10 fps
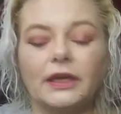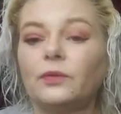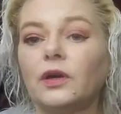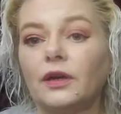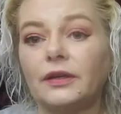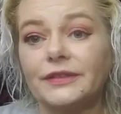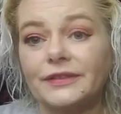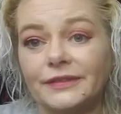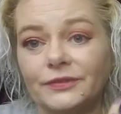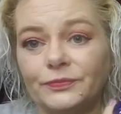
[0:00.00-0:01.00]
It
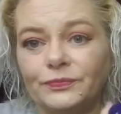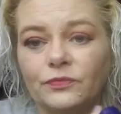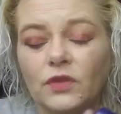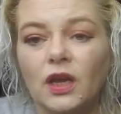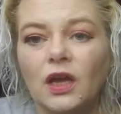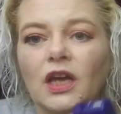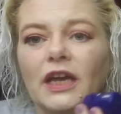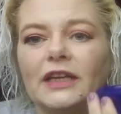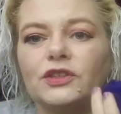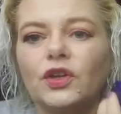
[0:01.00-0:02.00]
works.
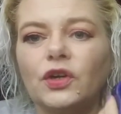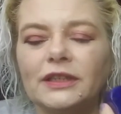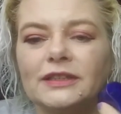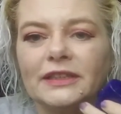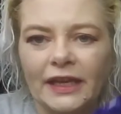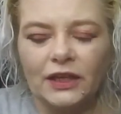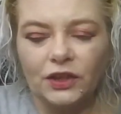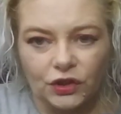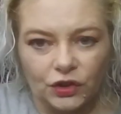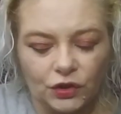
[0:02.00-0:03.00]
It's going to take
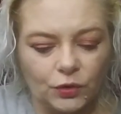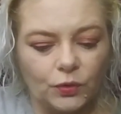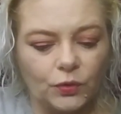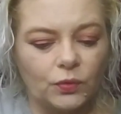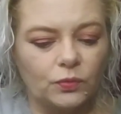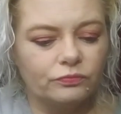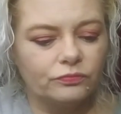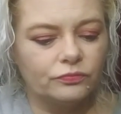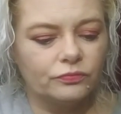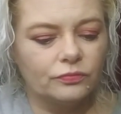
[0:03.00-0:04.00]
you
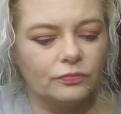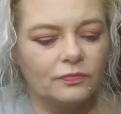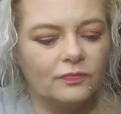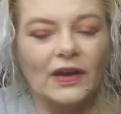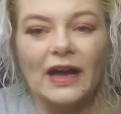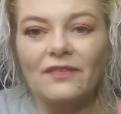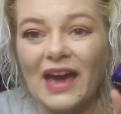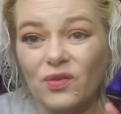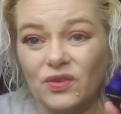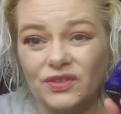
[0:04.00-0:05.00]
five
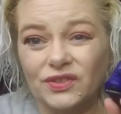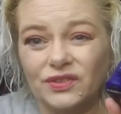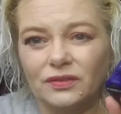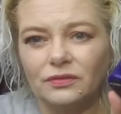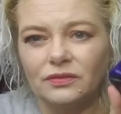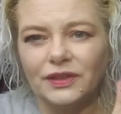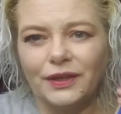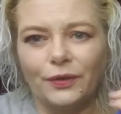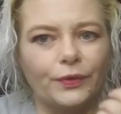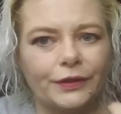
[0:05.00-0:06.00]
hours to
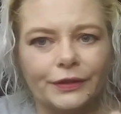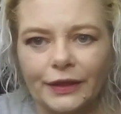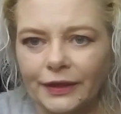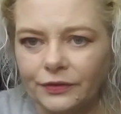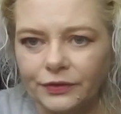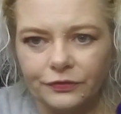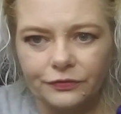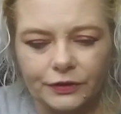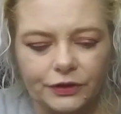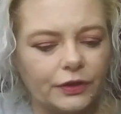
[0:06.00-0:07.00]
get one line on your
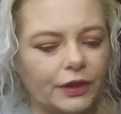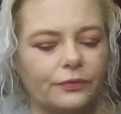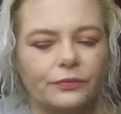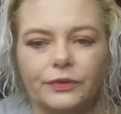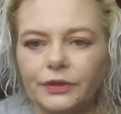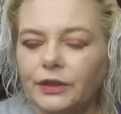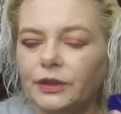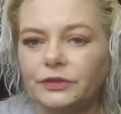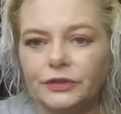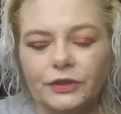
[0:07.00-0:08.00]
phone. You gotta
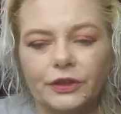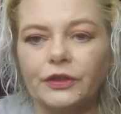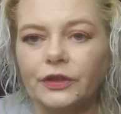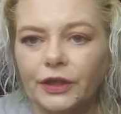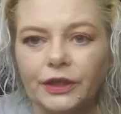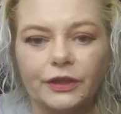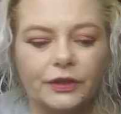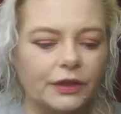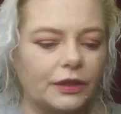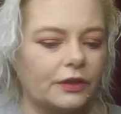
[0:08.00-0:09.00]
really sit there and crank and
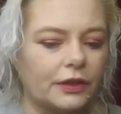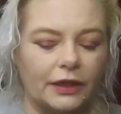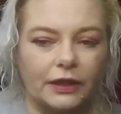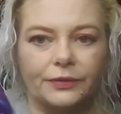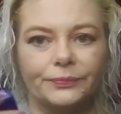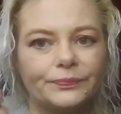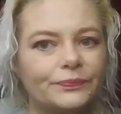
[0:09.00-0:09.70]
crank and crank.